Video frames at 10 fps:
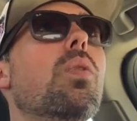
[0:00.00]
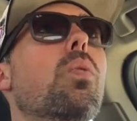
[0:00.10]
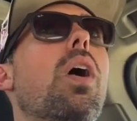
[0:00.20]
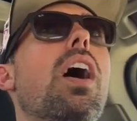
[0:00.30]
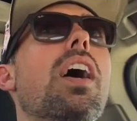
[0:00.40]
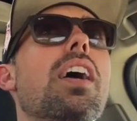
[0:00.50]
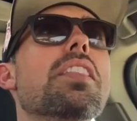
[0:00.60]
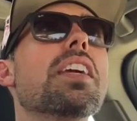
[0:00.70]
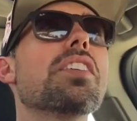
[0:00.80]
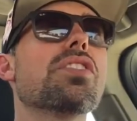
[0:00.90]
why I
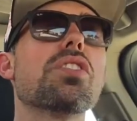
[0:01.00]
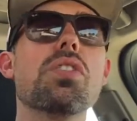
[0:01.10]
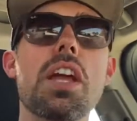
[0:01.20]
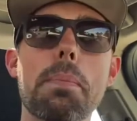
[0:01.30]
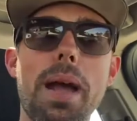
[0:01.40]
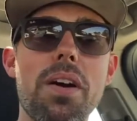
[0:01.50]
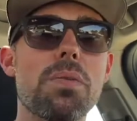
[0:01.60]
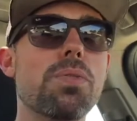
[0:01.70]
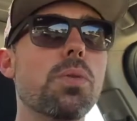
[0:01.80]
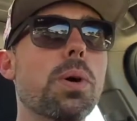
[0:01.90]
think it's so dang
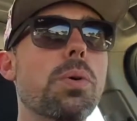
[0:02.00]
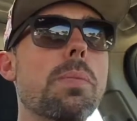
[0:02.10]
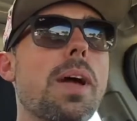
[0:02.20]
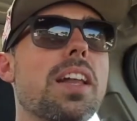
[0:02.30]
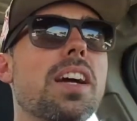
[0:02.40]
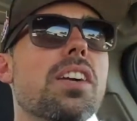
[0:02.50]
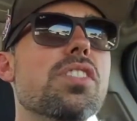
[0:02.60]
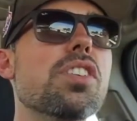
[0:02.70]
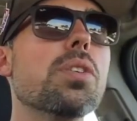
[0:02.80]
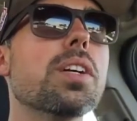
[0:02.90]
powerful what Matt and I are
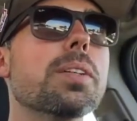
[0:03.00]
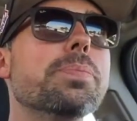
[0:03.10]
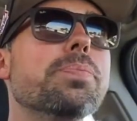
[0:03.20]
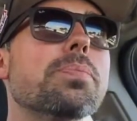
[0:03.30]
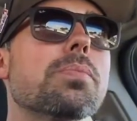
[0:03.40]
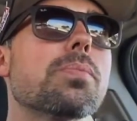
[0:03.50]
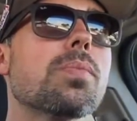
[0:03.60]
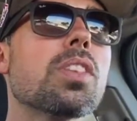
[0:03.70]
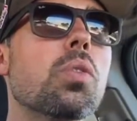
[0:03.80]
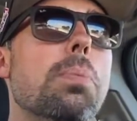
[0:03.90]
doing.
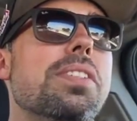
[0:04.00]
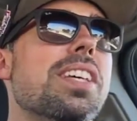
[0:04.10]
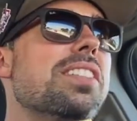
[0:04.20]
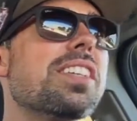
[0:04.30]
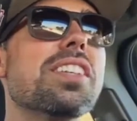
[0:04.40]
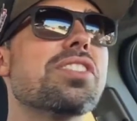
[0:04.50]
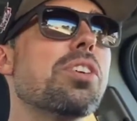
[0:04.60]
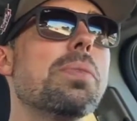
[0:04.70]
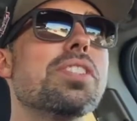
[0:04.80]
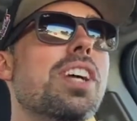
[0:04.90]
We've been testing this
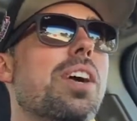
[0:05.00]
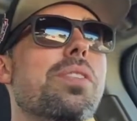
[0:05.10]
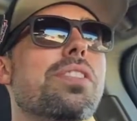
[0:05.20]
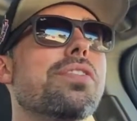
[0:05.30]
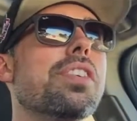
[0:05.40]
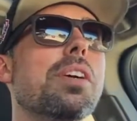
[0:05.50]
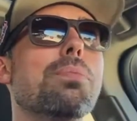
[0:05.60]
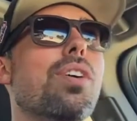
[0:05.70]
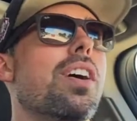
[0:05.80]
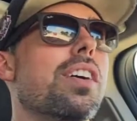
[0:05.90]
so much out with
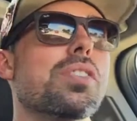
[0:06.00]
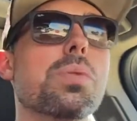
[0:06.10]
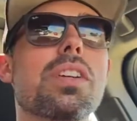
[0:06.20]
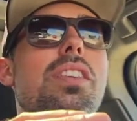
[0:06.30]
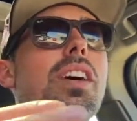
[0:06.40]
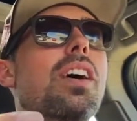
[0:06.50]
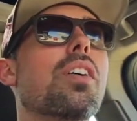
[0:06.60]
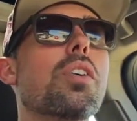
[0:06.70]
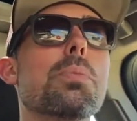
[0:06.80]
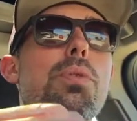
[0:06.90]
affiliate products, with
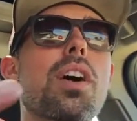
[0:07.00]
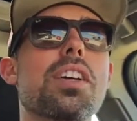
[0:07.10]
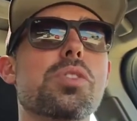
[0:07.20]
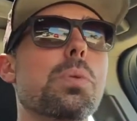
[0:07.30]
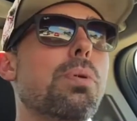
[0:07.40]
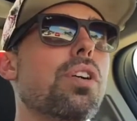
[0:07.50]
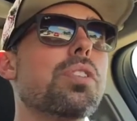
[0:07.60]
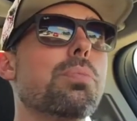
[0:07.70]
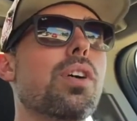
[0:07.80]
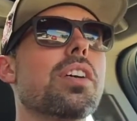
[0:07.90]
our own products, with
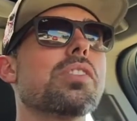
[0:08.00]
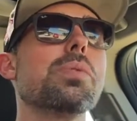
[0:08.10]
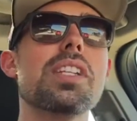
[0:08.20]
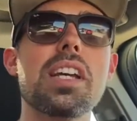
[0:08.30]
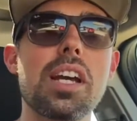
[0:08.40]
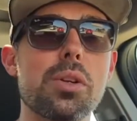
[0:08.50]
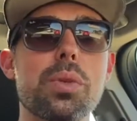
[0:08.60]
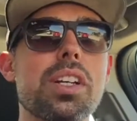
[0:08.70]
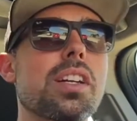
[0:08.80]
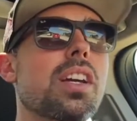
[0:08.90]
partner products. We take
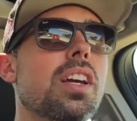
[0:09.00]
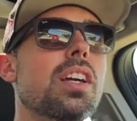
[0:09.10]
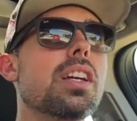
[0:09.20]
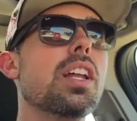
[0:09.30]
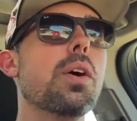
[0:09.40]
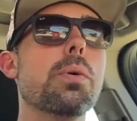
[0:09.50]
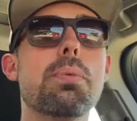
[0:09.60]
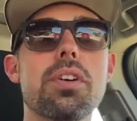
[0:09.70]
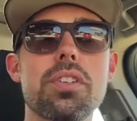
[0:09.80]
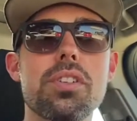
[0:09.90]
equity, with
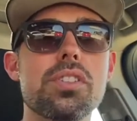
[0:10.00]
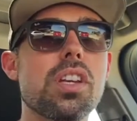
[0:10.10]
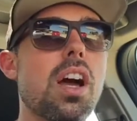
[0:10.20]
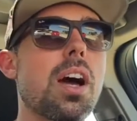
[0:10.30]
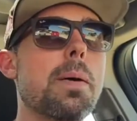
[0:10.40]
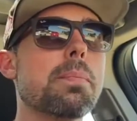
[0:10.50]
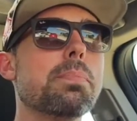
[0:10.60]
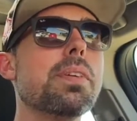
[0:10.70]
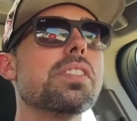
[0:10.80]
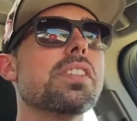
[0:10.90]
partners,
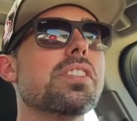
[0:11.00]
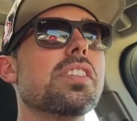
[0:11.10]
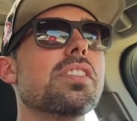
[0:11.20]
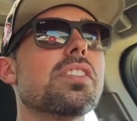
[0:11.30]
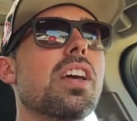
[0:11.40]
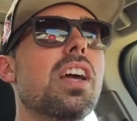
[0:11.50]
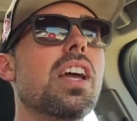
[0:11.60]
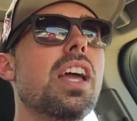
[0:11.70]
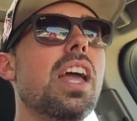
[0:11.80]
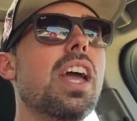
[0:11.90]
businesses,
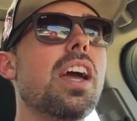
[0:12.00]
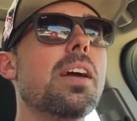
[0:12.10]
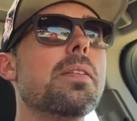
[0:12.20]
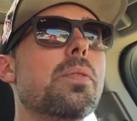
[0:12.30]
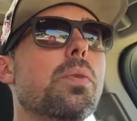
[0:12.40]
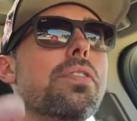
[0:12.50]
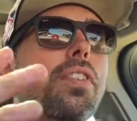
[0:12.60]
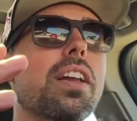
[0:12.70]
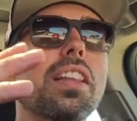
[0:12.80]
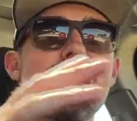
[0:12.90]
and we're
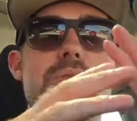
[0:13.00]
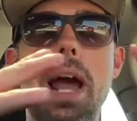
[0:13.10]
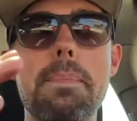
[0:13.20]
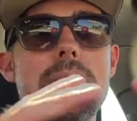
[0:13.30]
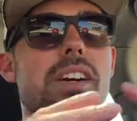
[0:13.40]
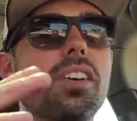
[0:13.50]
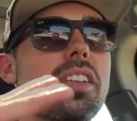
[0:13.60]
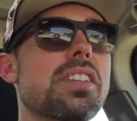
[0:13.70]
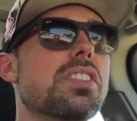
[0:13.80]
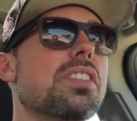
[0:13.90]
finally wrapping all
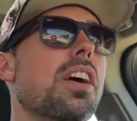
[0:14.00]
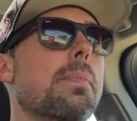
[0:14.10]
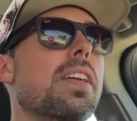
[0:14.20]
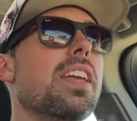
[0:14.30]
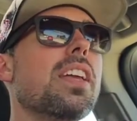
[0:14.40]
this stuff